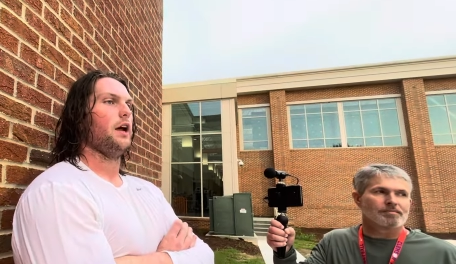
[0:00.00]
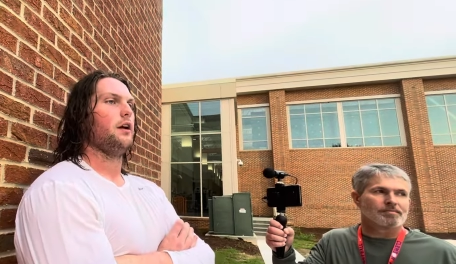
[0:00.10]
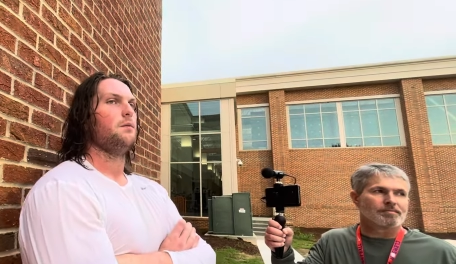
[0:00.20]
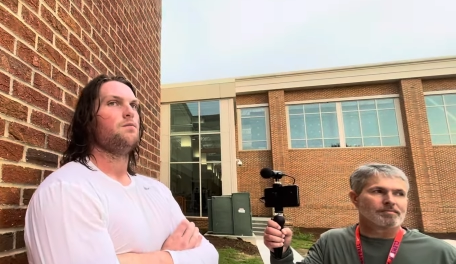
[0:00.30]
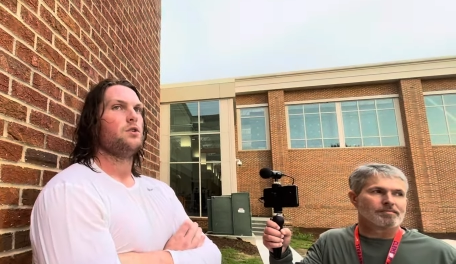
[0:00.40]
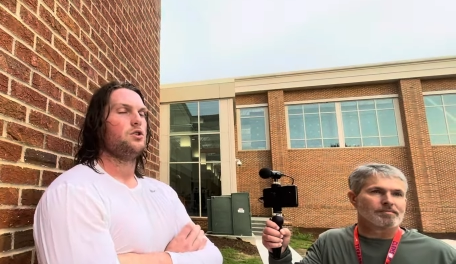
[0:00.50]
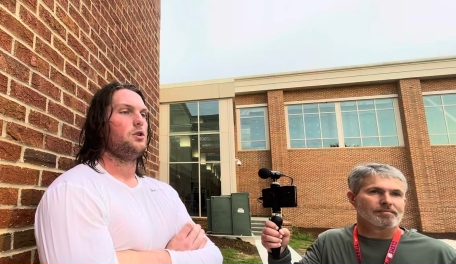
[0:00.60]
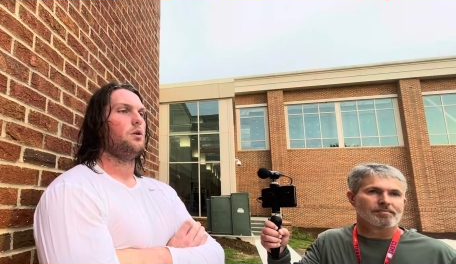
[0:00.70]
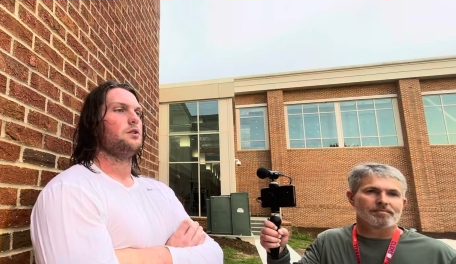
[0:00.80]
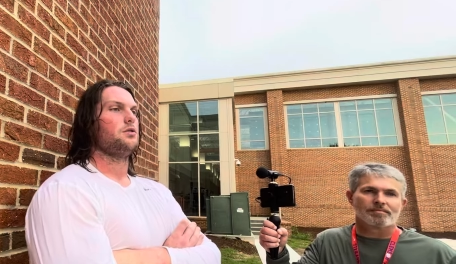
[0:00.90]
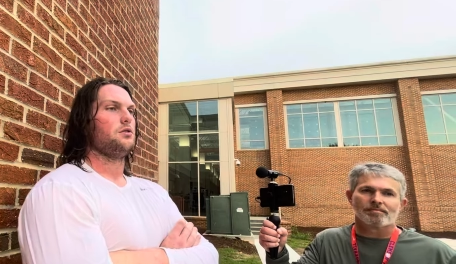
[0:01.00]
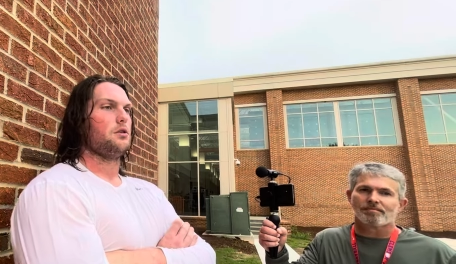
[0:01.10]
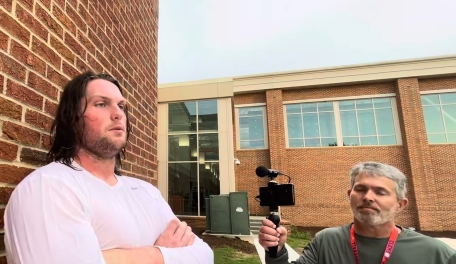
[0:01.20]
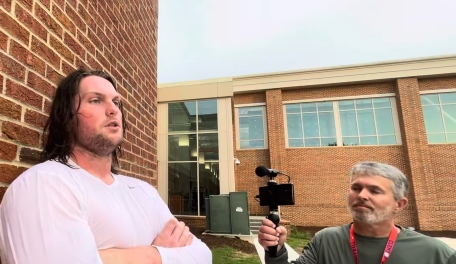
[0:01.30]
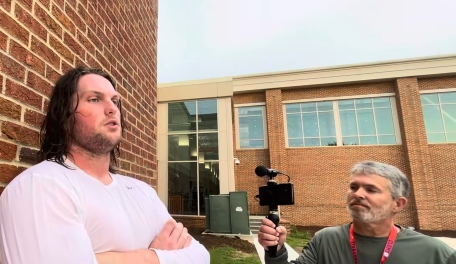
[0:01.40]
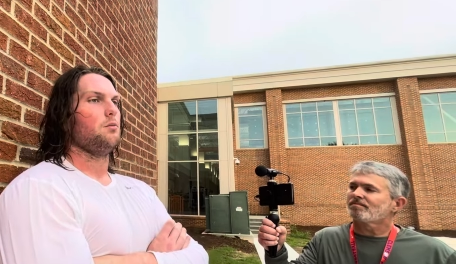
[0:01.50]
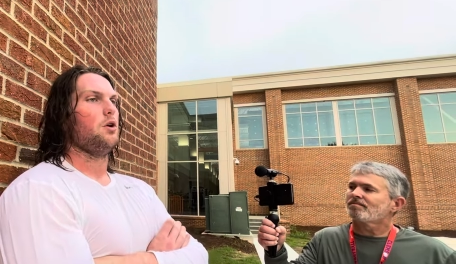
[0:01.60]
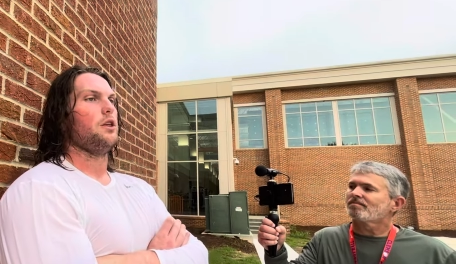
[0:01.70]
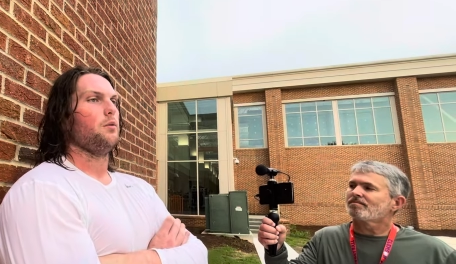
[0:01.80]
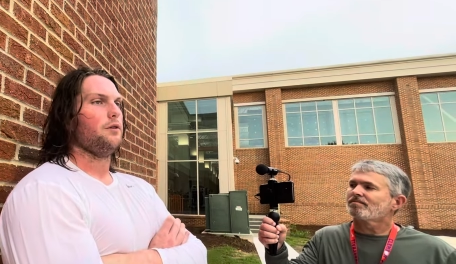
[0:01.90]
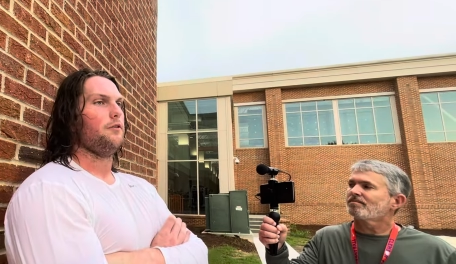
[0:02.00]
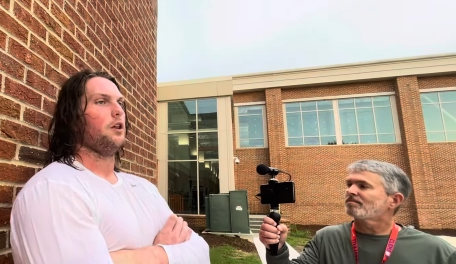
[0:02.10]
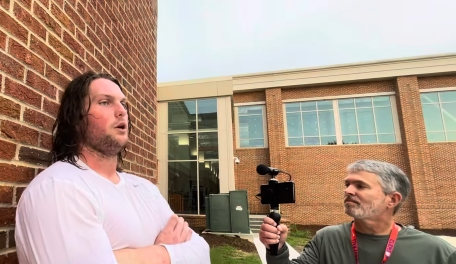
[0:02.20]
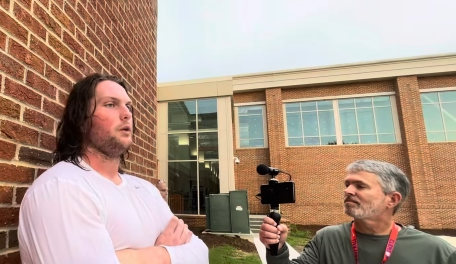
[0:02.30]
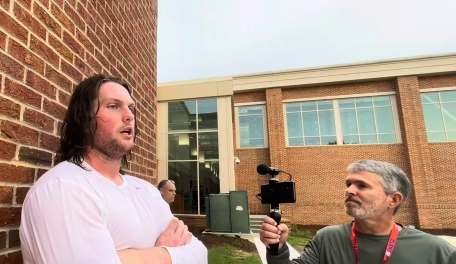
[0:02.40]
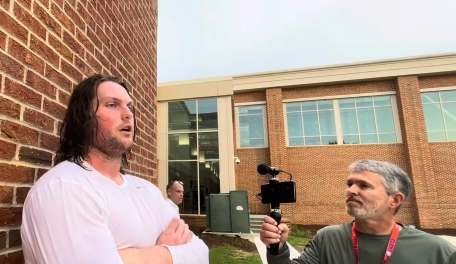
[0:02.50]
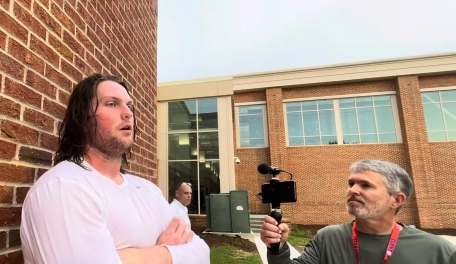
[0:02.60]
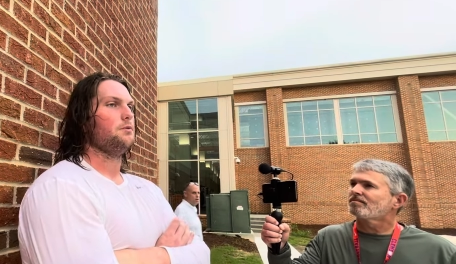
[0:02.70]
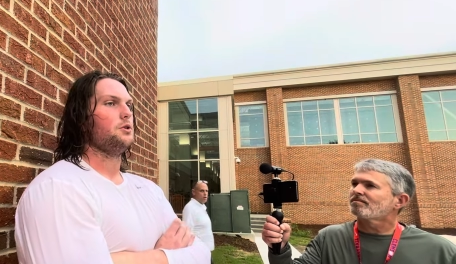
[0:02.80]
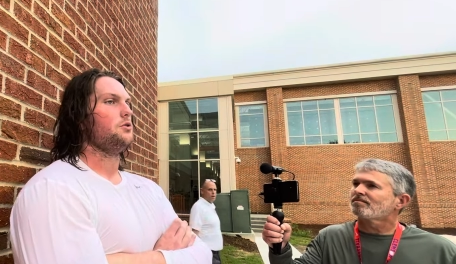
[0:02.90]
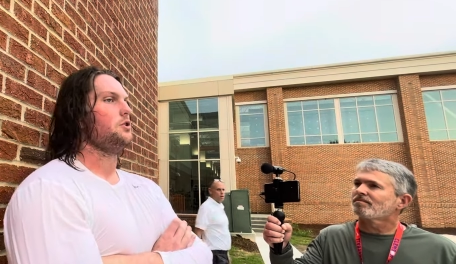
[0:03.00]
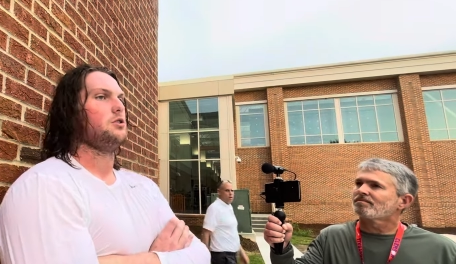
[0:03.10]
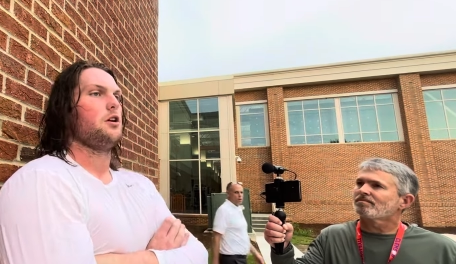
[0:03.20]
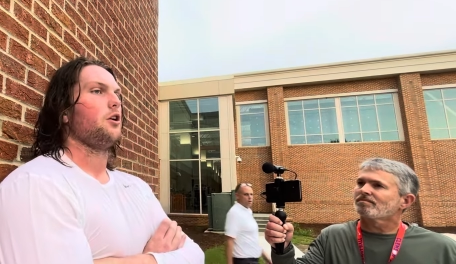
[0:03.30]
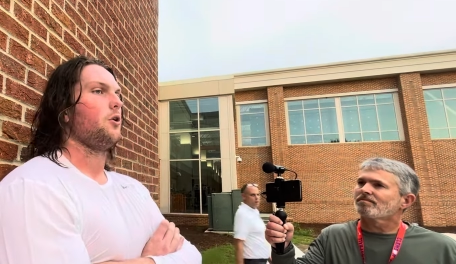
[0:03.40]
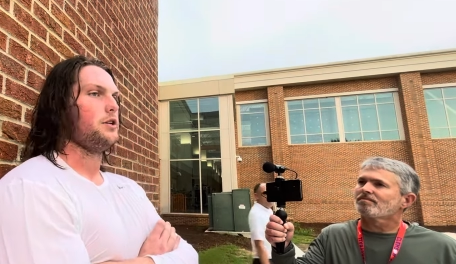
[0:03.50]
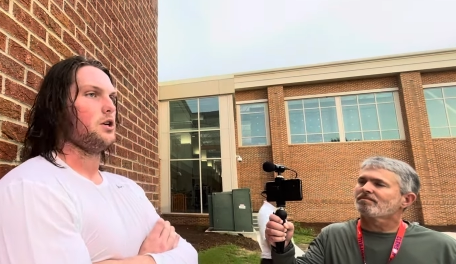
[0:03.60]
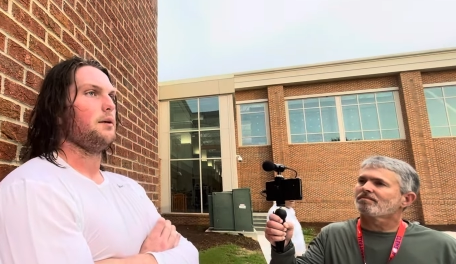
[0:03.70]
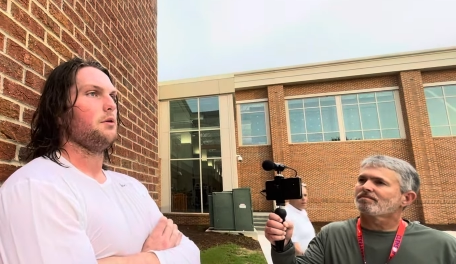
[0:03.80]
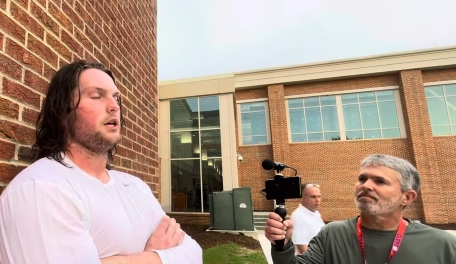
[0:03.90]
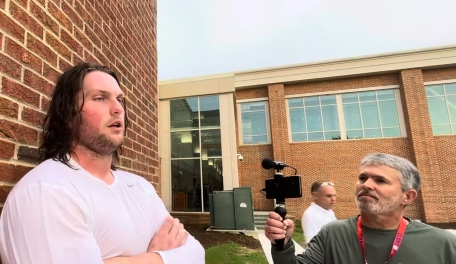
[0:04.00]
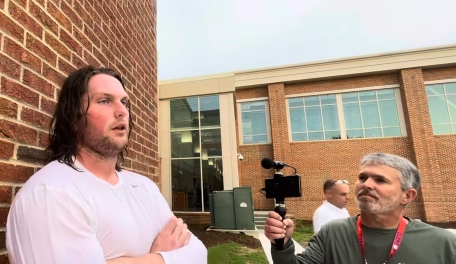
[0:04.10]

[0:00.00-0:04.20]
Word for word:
Speaker 1: Like she wants to be someone that we feel like we can come to, and she's done a great job of that.